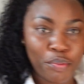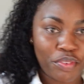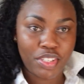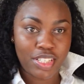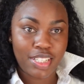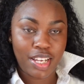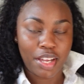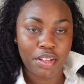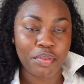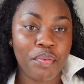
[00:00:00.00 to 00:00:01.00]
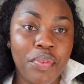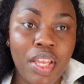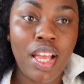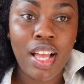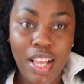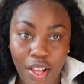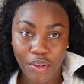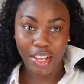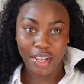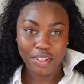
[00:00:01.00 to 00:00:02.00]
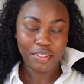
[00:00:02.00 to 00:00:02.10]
move this here. Okay.